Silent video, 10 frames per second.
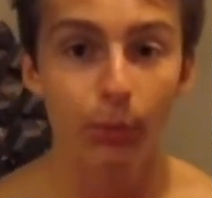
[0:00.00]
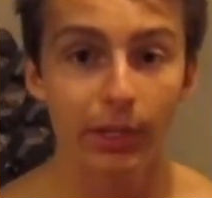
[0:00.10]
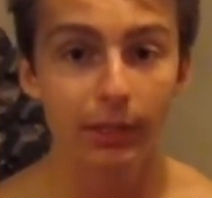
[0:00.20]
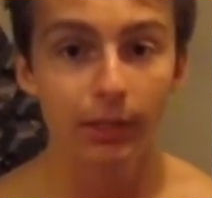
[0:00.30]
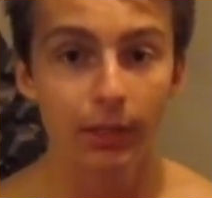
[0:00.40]

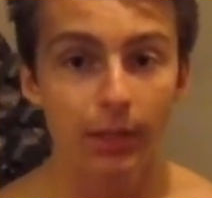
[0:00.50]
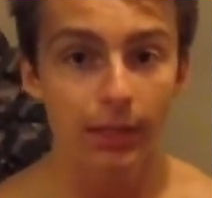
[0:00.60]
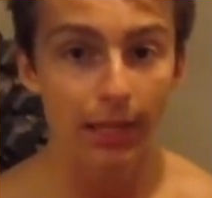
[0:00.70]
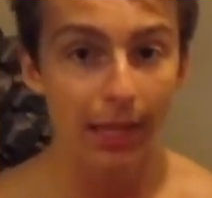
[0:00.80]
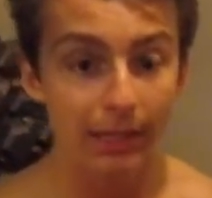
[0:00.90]
point,
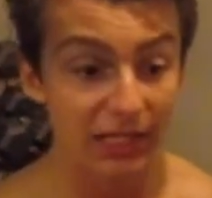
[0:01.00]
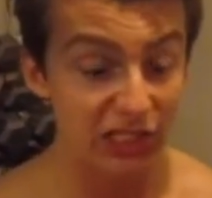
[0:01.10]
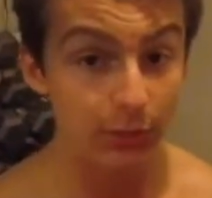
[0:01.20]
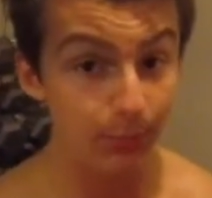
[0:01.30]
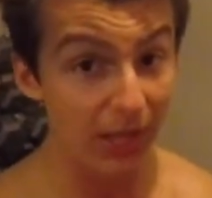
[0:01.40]
and
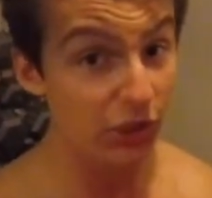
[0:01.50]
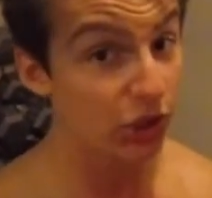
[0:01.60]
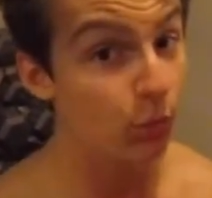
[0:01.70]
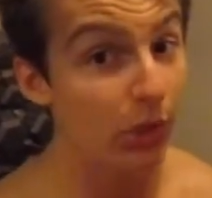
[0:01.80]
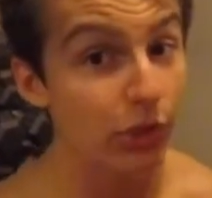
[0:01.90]

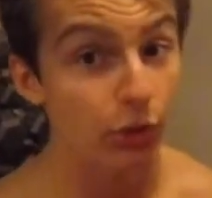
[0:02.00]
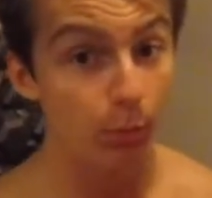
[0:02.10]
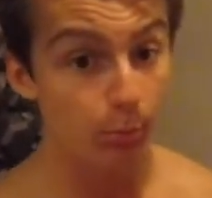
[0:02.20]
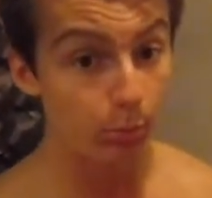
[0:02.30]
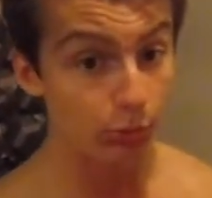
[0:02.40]
especially when you're
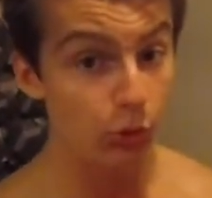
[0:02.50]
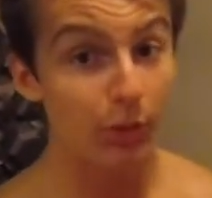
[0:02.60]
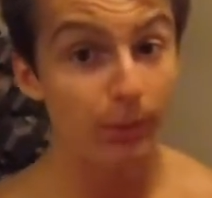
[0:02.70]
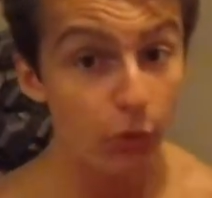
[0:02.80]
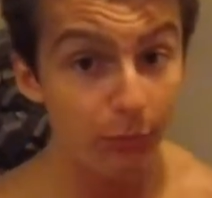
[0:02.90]

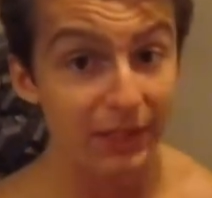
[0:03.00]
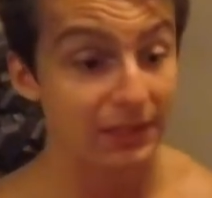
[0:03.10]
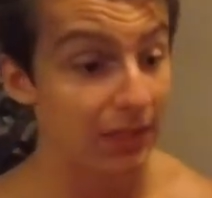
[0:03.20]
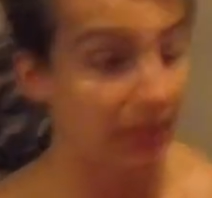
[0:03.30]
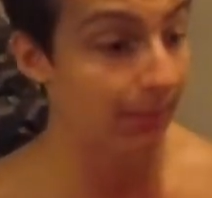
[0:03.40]
doing
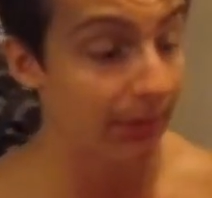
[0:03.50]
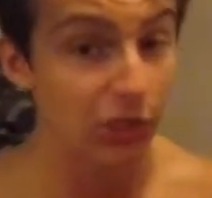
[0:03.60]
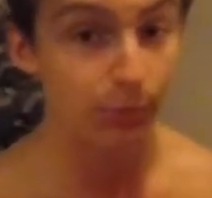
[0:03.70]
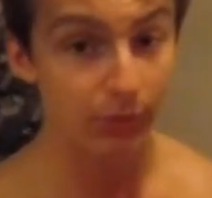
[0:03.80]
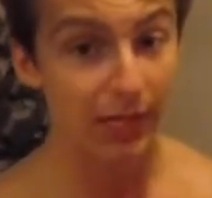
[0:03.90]
movements like
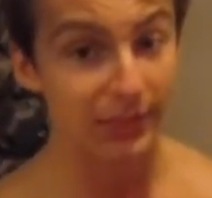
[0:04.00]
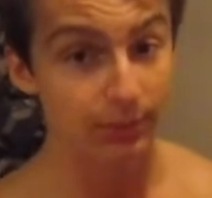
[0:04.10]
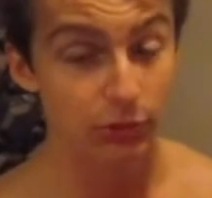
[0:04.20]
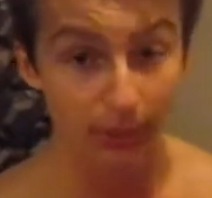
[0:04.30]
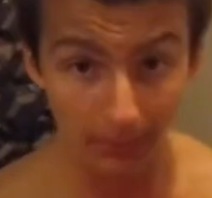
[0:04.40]
bench
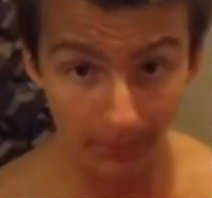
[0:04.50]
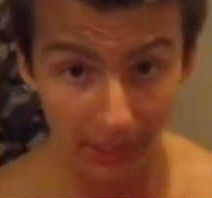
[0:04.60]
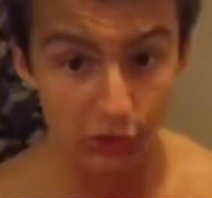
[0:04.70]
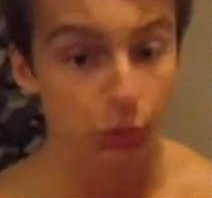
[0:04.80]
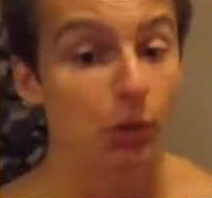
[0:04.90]
press, dumbbell
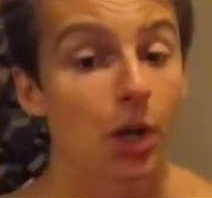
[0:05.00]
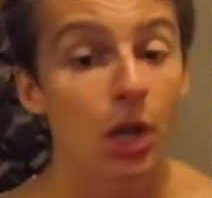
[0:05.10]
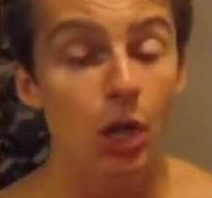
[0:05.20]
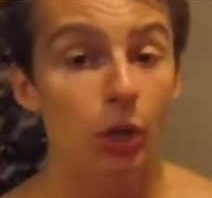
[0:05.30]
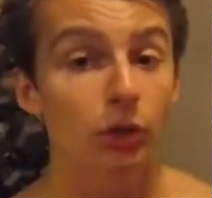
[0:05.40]
bench, or
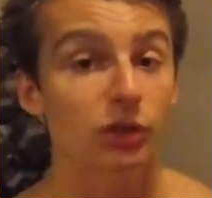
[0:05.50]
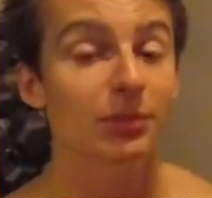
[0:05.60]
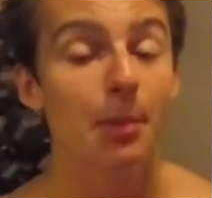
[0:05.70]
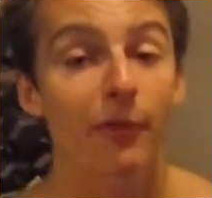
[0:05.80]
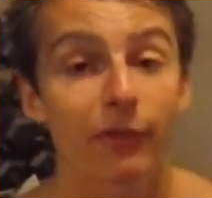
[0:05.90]
some
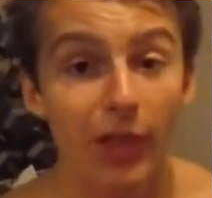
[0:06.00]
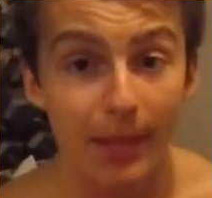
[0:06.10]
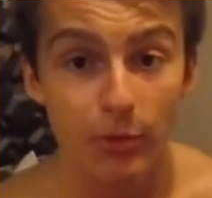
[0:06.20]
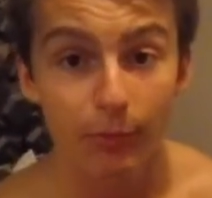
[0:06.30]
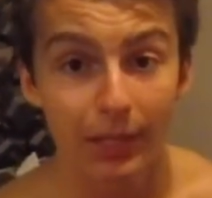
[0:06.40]
type of
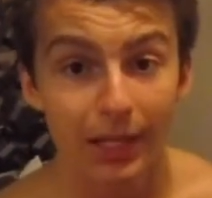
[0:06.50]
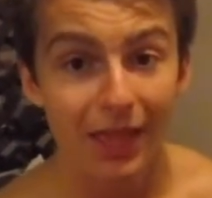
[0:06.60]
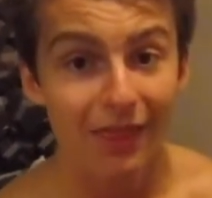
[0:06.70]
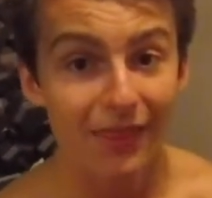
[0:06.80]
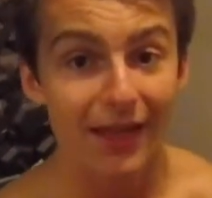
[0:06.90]
fly movement,
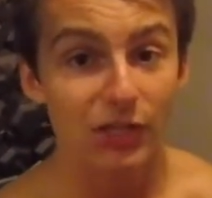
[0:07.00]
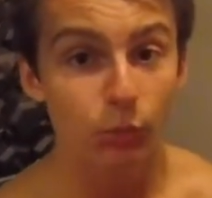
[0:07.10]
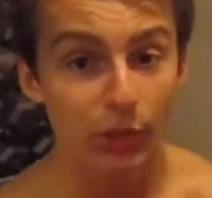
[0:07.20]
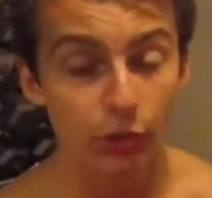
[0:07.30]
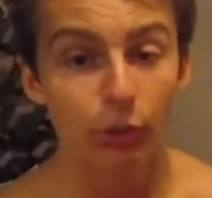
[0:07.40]
that is
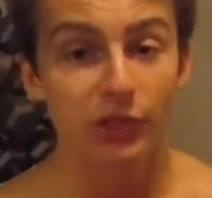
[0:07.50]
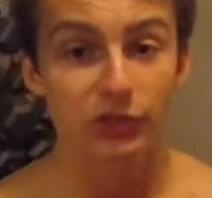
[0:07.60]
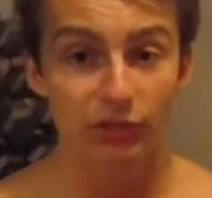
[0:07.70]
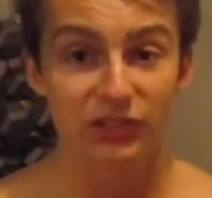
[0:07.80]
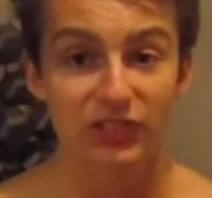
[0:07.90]
when you're going to
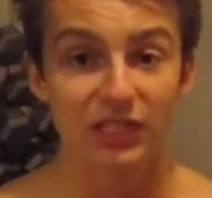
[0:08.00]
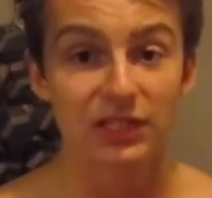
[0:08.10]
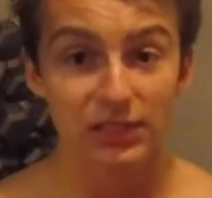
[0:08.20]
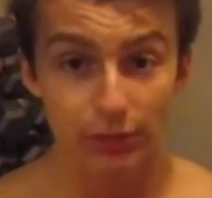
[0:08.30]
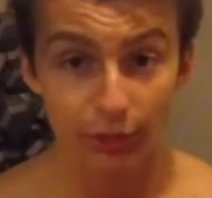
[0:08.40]
start to see
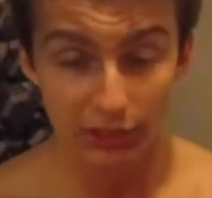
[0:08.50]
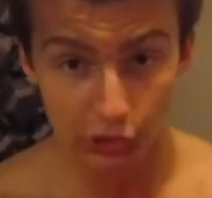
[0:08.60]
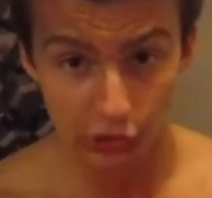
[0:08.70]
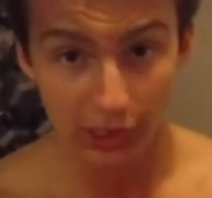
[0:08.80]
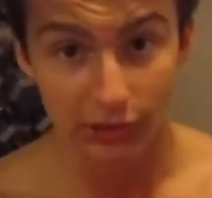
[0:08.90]

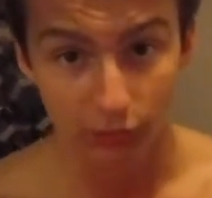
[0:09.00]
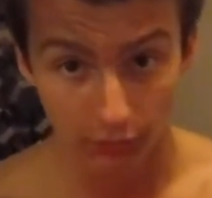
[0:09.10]
serious chest